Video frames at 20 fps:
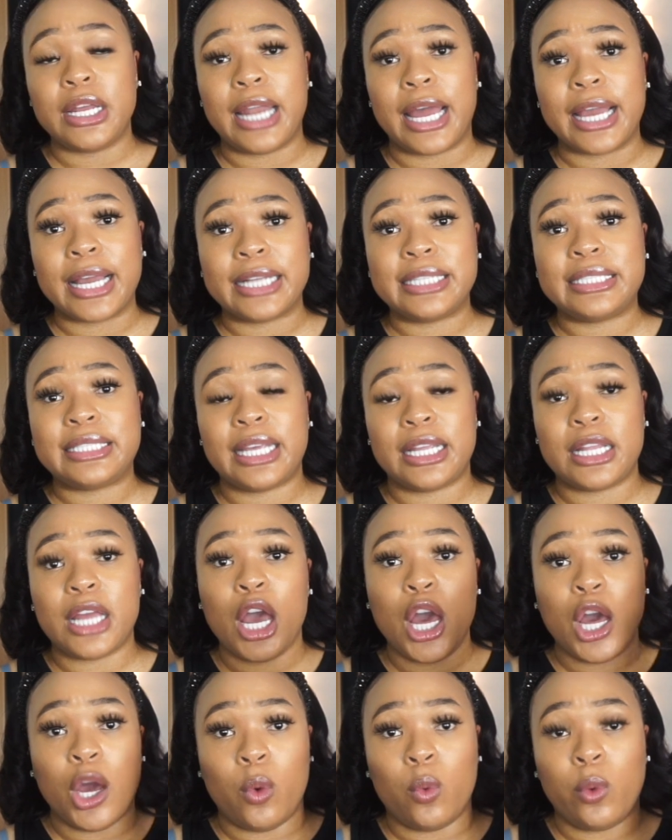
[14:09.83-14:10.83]
Like I said,
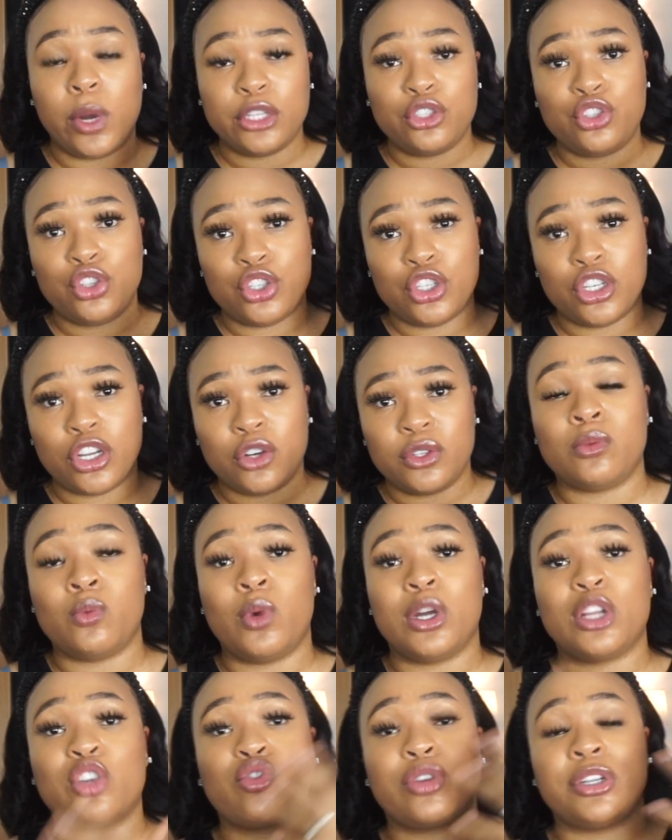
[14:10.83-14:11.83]
once you know
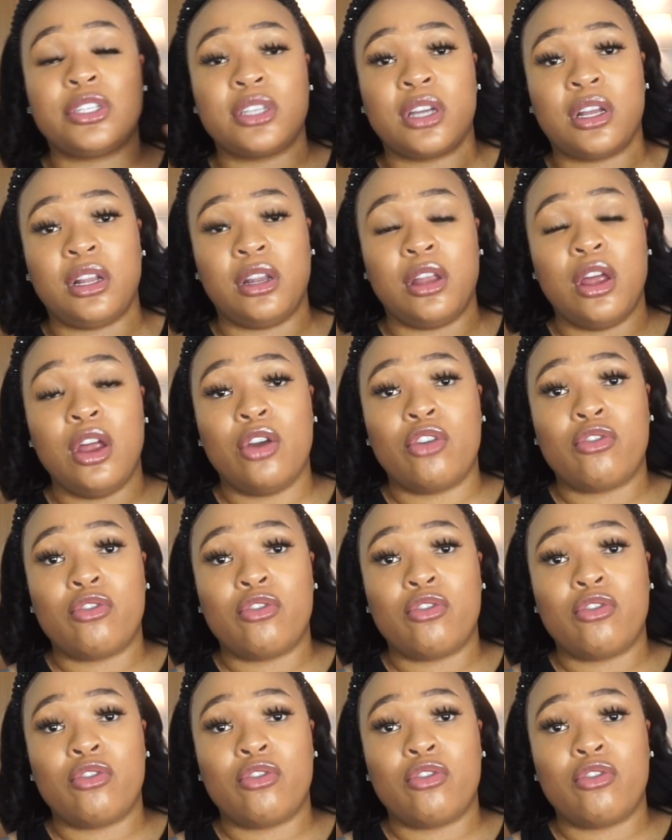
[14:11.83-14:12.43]
what critical